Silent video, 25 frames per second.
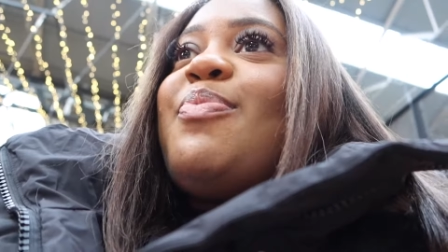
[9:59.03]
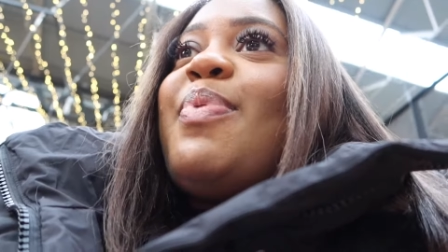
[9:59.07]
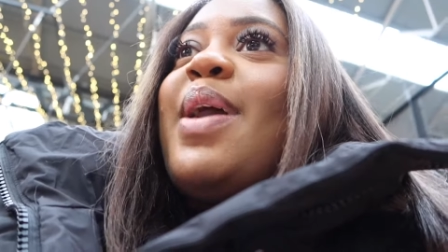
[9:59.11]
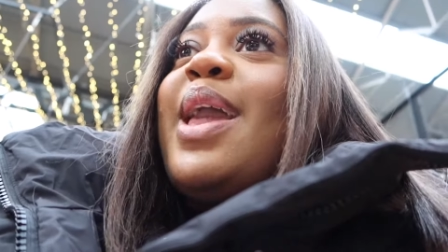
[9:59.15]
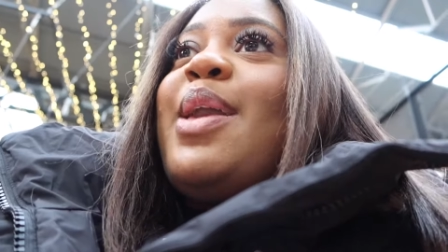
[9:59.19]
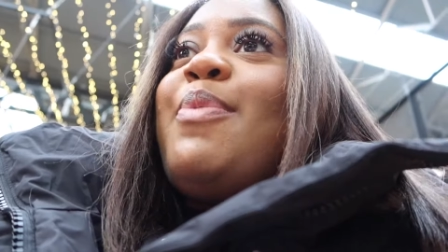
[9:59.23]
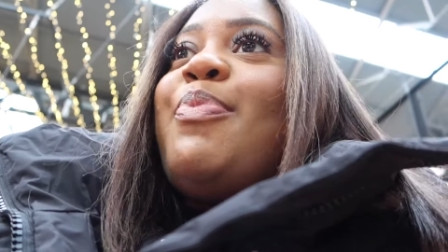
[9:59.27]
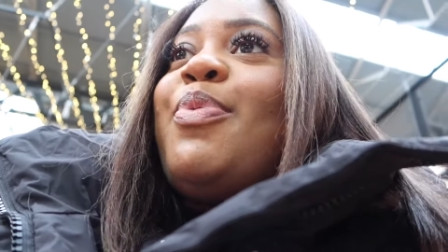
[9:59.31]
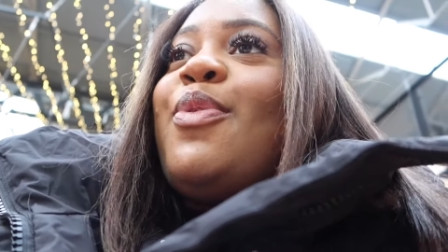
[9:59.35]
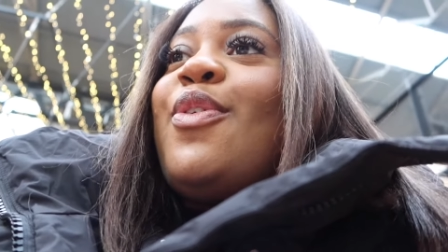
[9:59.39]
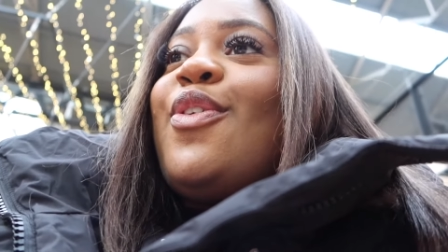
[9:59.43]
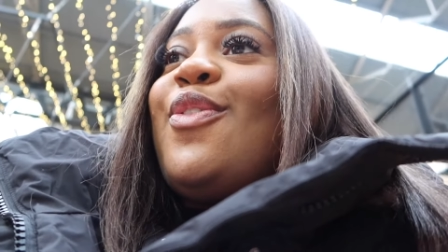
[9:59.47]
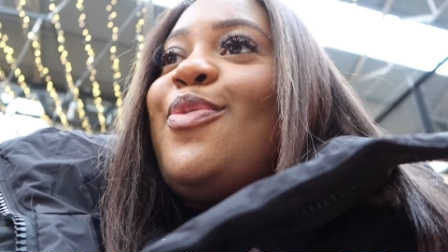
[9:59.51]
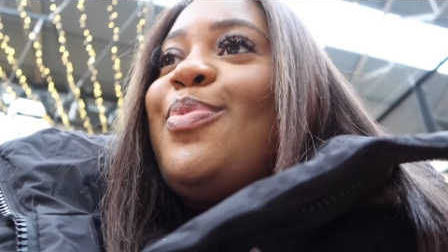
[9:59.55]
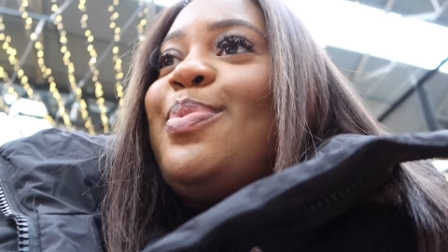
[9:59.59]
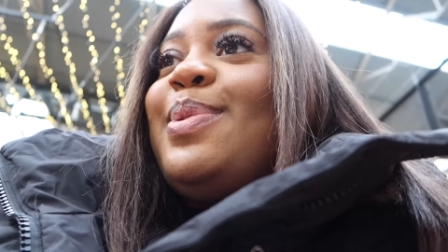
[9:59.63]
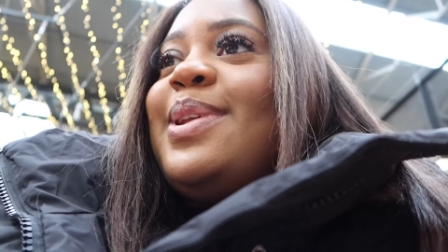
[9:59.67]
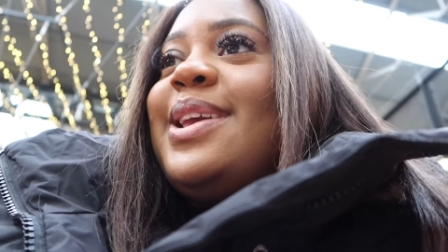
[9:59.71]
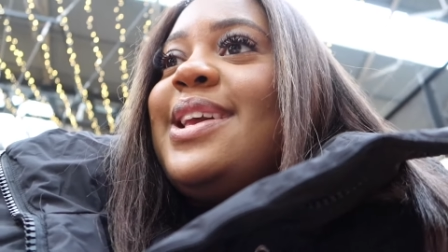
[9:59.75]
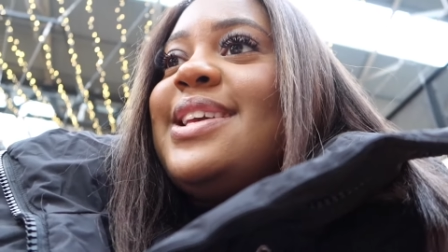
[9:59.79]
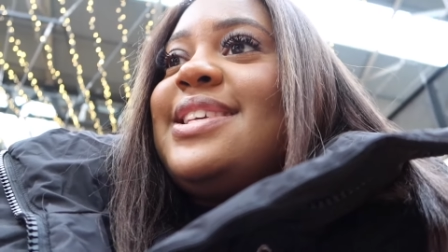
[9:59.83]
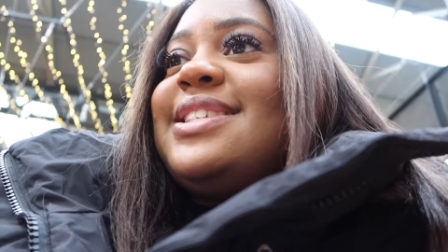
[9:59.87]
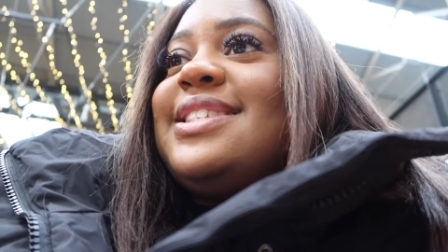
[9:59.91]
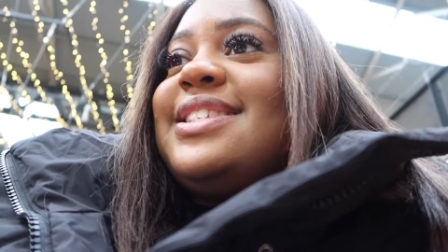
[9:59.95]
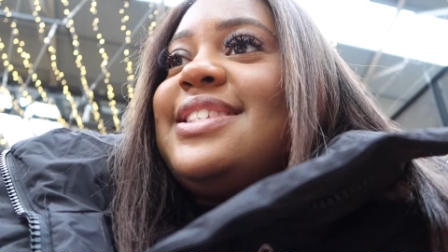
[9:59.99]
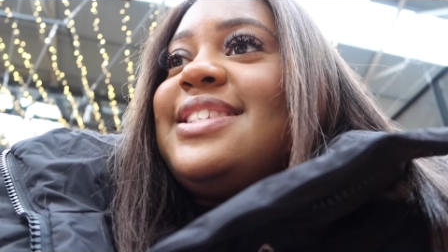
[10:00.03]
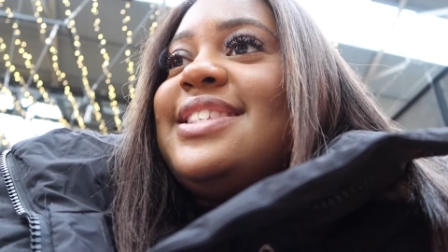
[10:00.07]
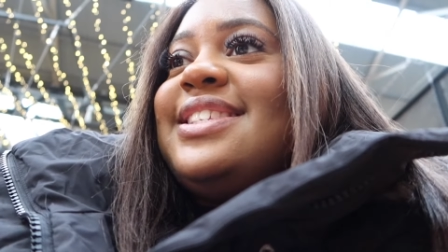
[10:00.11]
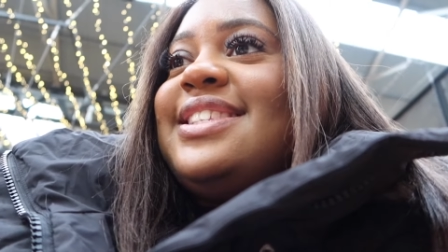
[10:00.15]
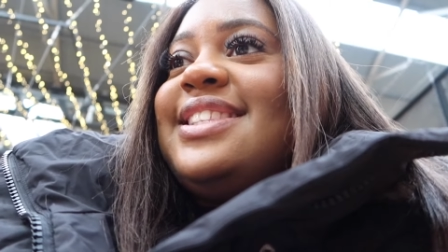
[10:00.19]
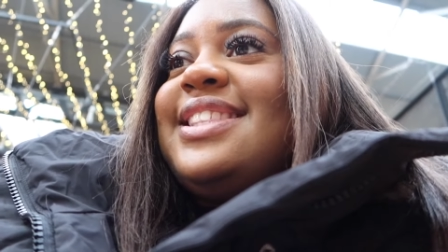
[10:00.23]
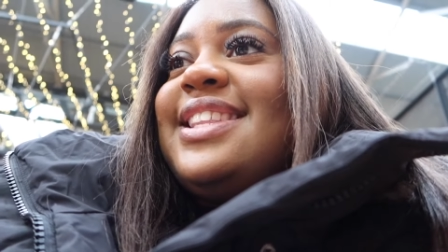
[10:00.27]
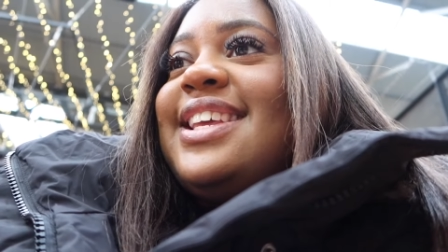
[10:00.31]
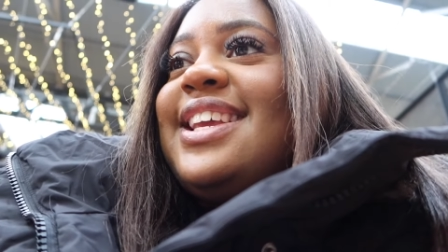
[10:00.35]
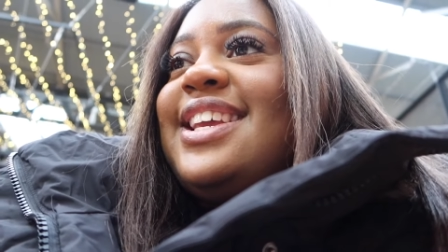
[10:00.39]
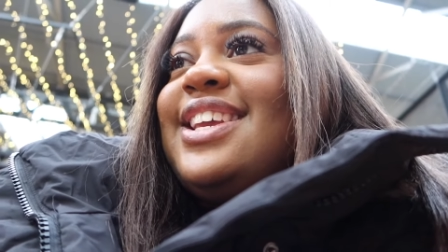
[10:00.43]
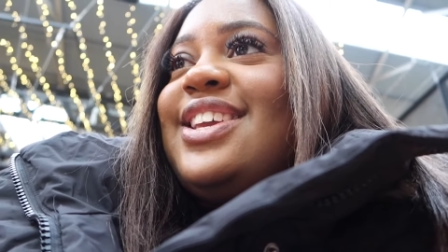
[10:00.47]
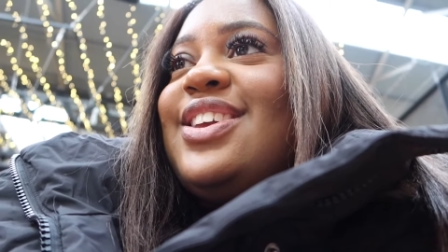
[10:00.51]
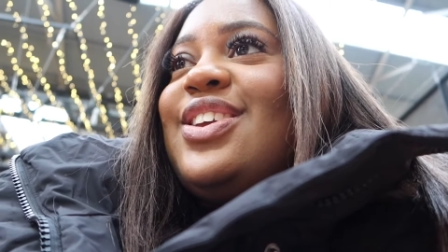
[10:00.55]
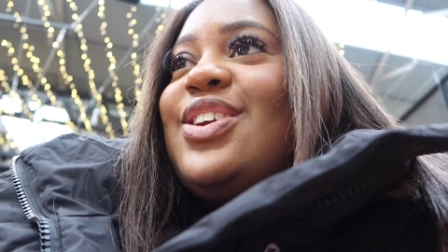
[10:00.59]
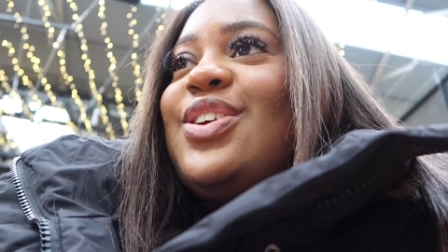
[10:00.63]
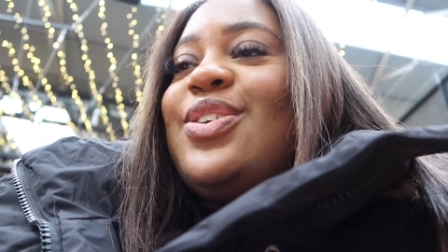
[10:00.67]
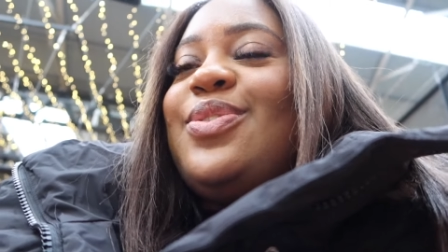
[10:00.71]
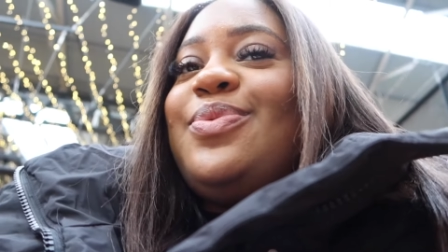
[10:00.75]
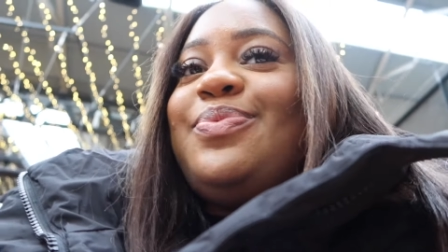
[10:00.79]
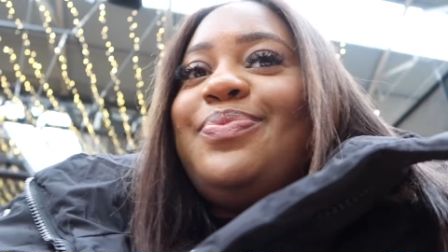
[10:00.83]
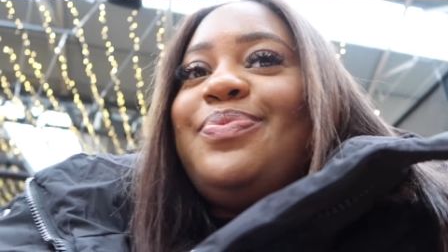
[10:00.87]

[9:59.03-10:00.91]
paper off, please? Thank you.